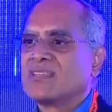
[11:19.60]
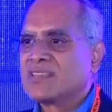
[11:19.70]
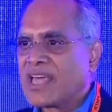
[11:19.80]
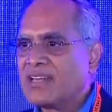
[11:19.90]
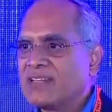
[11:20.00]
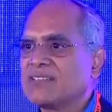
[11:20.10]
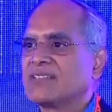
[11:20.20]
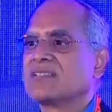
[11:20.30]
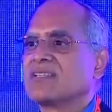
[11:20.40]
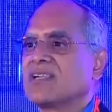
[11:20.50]
then
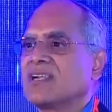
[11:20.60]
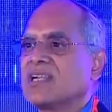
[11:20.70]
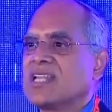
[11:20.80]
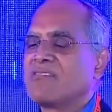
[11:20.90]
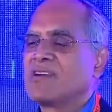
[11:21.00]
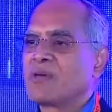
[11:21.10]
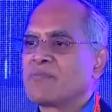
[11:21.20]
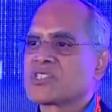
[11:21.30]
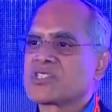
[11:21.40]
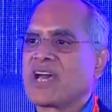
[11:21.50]
develop
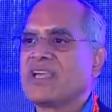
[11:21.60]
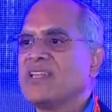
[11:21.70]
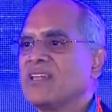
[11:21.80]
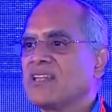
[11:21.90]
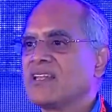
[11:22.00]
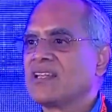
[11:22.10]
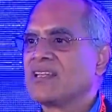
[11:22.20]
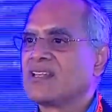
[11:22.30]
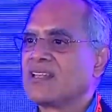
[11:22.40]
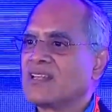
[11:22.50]
a style
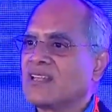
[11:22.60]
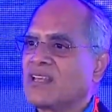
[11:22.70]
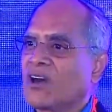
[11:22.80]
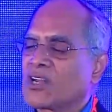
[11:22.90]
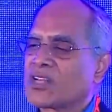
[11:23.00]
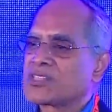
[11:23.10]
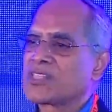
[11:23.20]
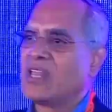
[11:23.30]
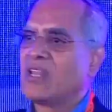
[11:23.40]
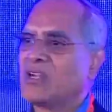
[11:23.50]
or a
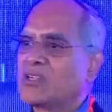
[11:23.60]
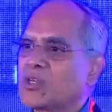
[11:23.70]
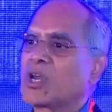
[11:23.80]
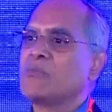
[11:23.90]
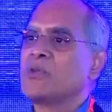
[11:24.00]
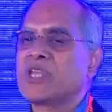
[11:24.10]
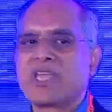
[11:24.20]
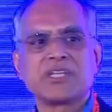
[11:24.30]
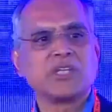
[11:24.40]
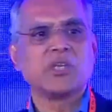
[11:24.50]
skill to
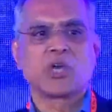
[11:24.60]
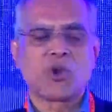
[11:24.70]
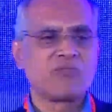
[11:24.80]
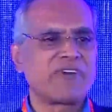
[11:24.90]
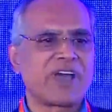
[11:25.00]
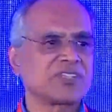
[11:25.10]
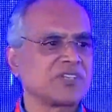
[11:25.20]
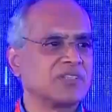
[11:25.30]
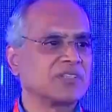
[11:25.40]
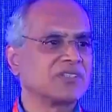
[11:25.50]
communicate in your own fashion,
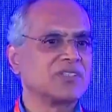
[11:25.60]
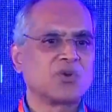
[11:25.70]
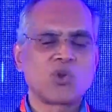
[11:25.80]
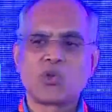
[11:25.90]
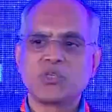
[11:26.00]
your own